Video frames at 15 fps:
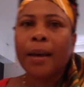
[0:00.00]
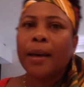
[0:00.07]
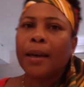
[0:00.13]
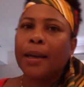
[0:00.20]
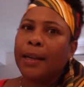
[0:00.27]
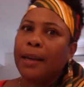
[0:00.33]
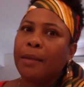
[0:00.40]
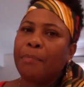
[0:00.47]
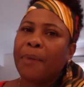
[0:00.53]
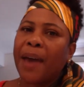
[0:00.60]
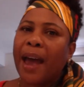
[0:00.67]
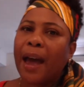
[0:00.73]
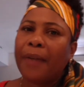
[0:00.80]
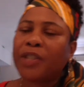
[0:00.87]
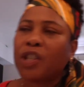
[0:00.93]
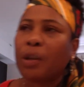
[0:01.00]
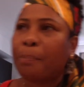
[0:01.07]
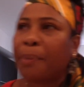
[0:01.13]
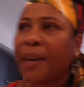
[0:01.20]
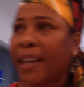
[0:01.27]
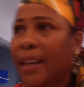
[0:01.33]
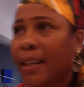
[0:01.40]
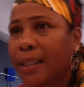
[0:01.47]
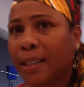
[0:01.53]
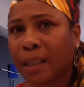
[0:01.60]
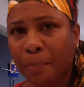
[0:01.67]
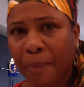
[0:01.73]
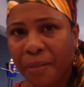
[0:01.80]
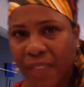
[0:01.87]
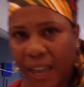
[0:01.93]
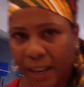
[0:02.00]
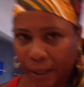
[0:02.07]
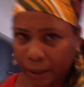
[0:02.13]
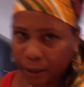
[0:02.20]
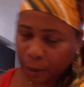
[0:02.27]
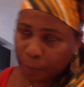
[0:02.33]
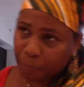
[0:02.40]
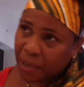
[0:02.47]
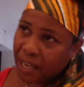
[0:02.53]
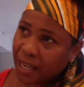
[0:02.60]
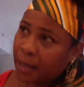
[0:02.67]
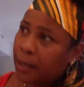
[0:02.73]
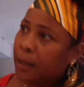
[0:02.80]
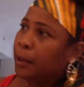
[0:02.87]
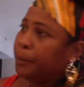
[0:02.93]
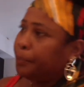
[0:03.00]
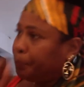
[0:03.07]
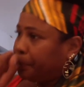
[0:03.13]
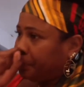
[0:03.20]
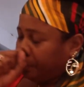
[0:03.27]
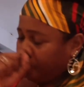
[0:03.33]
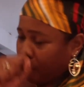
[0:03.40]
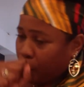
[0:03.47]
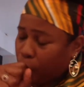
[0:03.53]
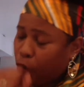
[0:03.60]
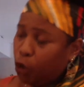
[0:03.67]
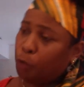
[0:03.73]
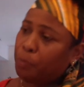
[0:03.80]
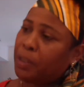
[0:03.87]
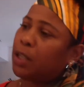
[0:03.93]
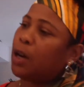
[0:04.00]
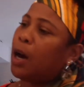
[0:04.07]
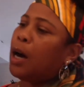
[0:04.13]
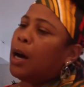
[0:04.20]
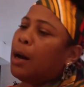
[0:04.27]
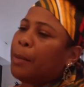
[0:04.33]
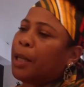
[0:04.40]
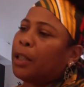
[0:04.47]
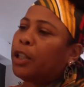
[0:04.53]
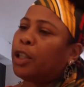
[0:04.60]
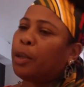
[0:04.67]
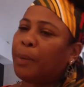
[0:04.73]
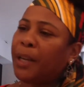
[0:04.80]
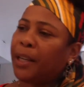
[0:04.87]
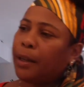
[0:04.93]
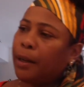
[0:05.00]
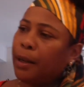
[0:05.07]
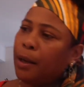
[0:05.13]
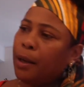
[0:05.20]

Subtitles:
an empath, to be sympathetic, to be, a little bit